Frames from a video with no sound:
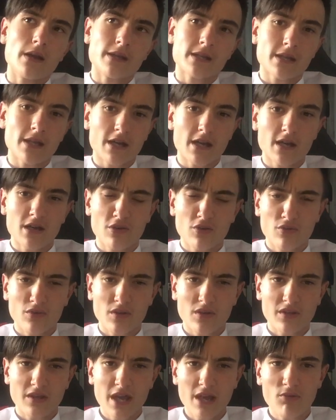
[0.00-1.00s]
So
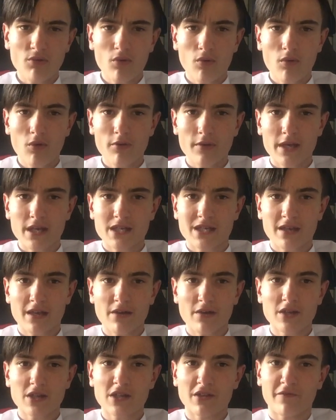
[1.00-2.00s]
they were worried to
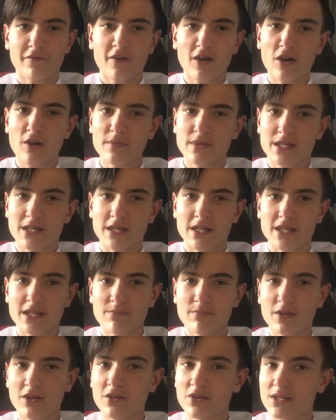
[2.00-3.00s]
go into the
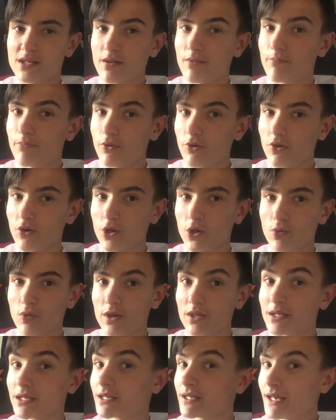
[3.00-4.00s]
pharmacist because the boy
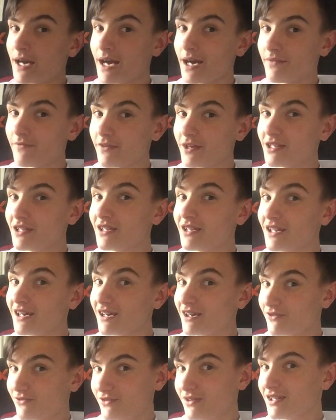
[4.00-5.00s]
wanted to have, you
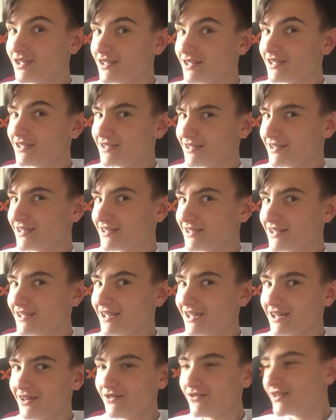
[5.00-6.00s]
know, you
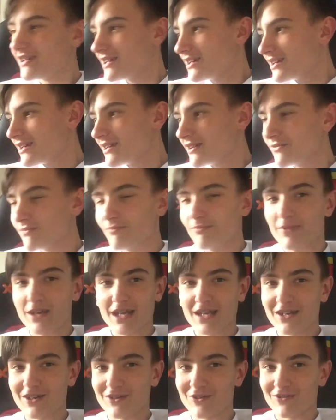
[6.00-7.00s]
know,
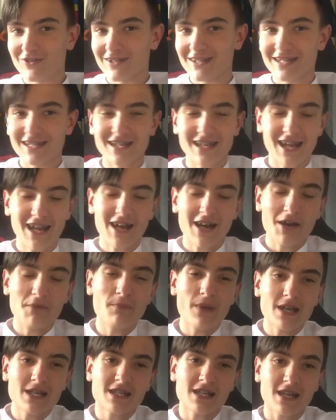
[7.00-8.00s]
mingle,
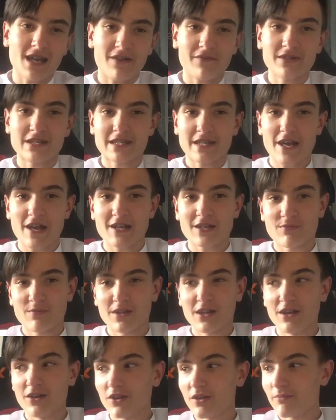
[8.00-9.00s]
basically having sex
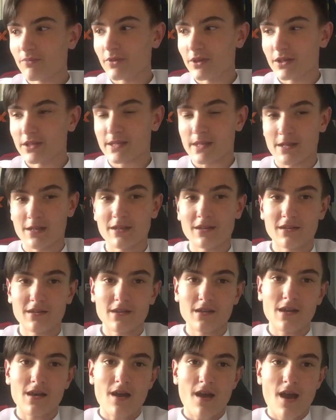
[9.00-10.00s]
with the other person.
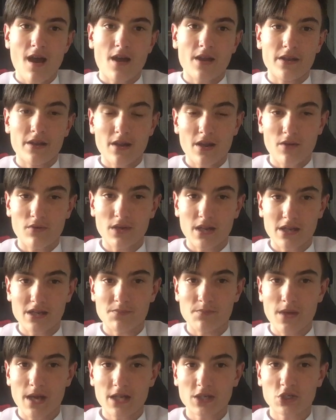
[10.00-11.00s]
No
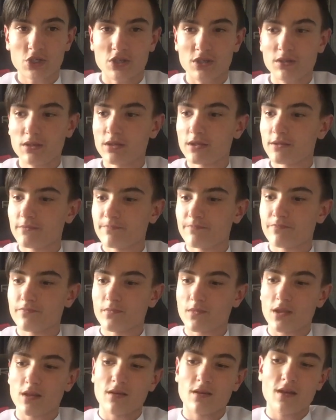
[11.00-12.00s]
names mentioned.
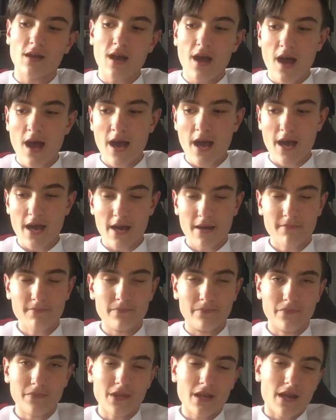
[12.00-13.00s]

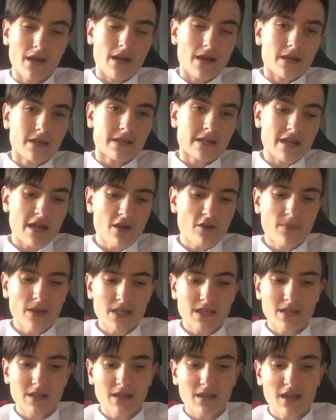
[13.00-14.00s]
Um, so
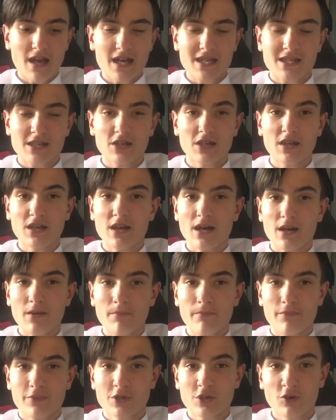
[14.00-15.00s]
basically, they asked the
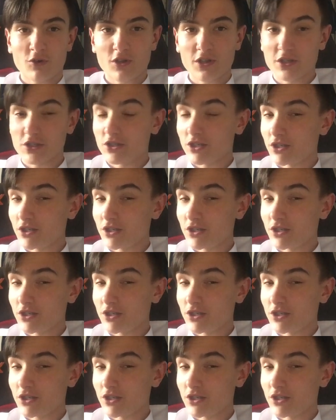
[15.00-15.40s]
taller